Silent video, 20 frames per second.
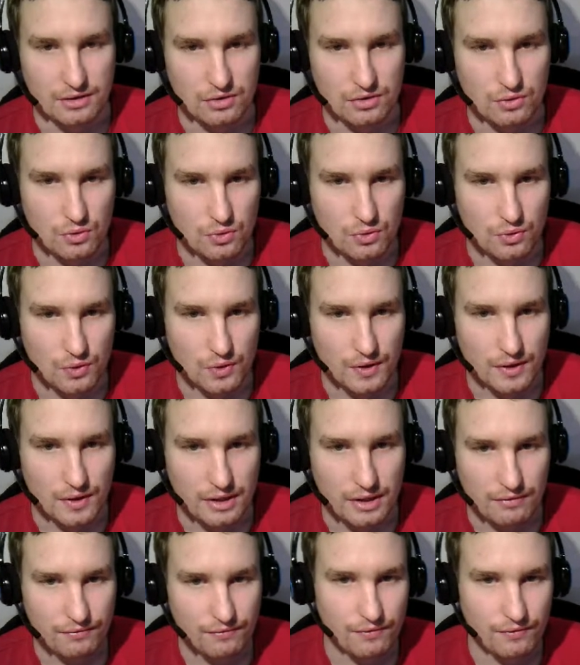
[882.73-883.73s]
So
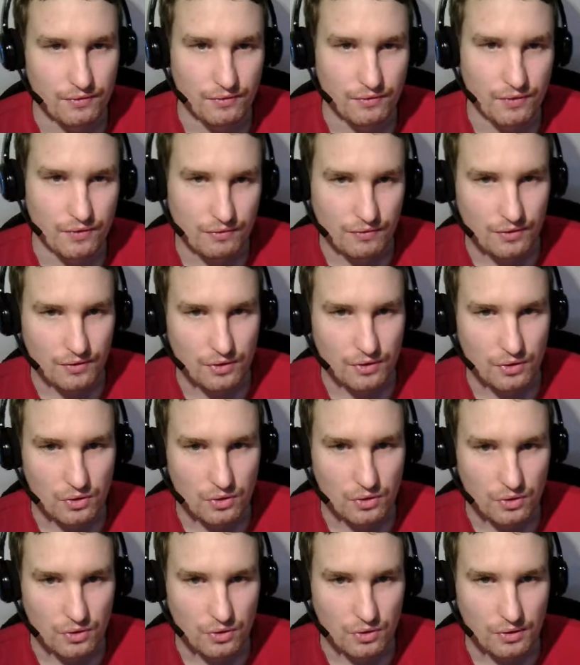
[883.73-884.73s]
if
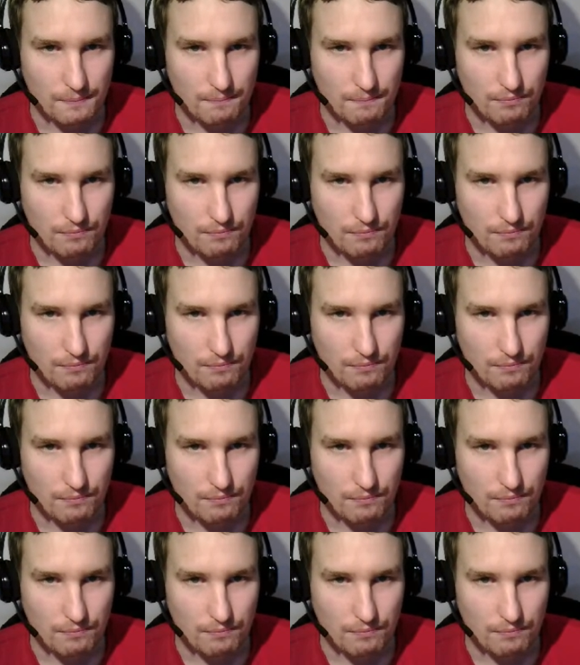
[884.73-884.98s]
you